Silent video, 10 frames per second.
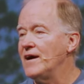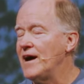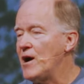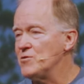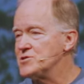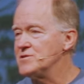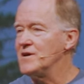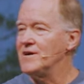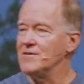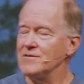I was
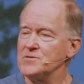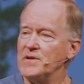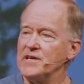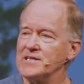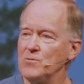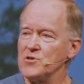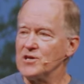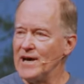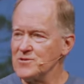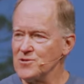uh, spending time with a
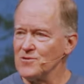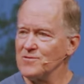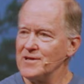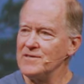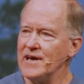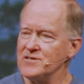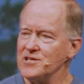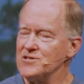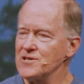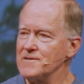counselor in that
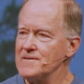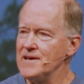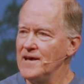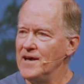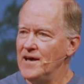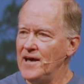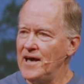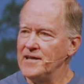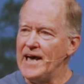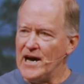season,
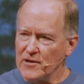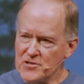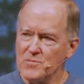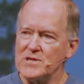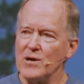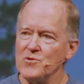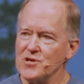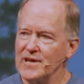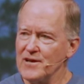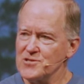and out of some time with the
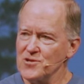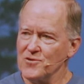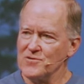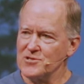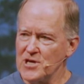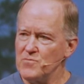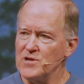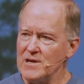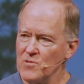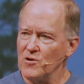counselor, something
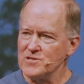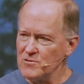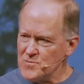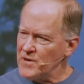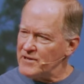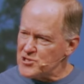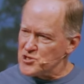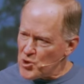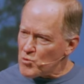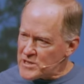emerged that was buried
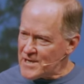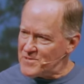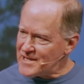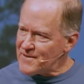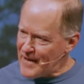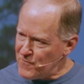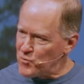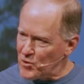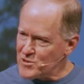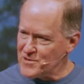so deep. It didn't even have
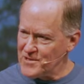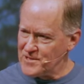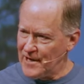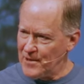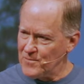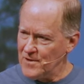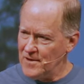words at the time.